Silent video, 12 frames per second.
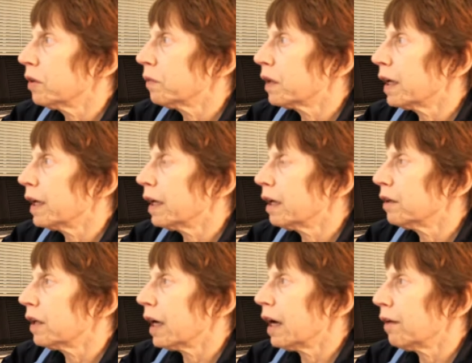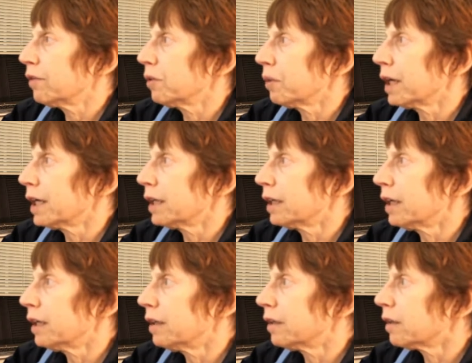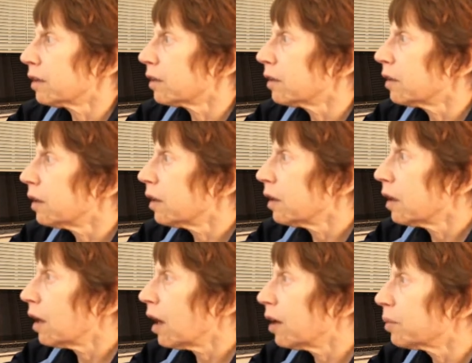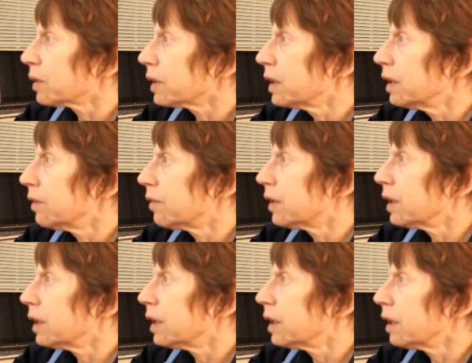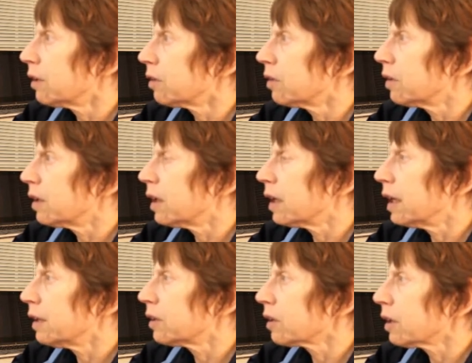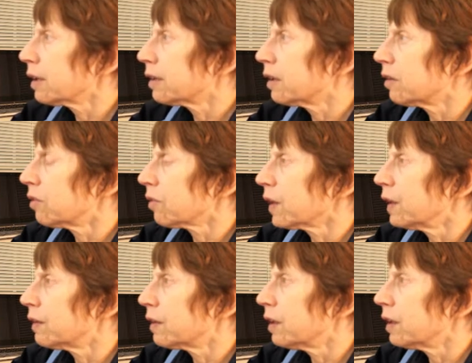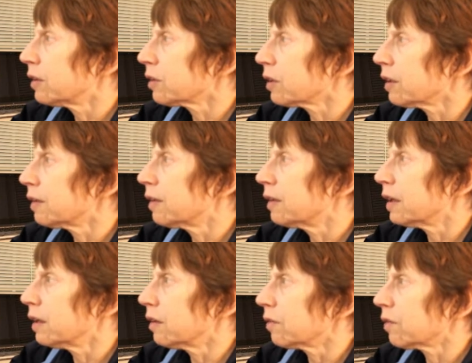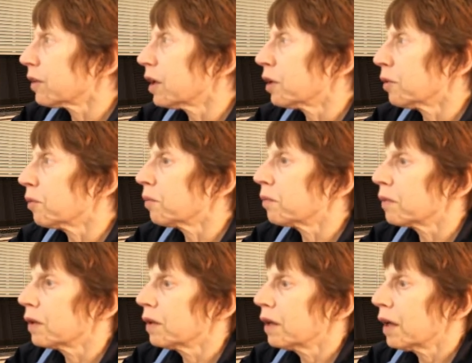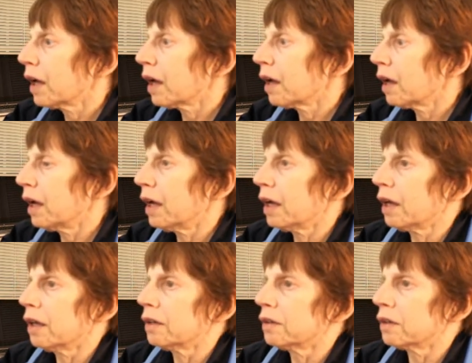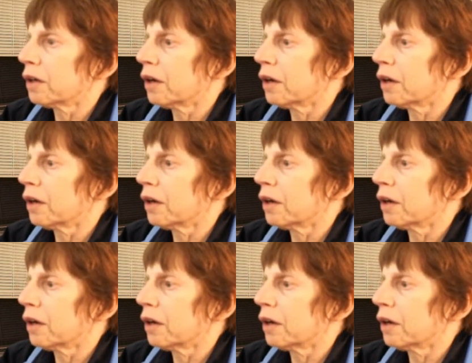they have you add in, I believe, the HLS interface and HLS data flow, and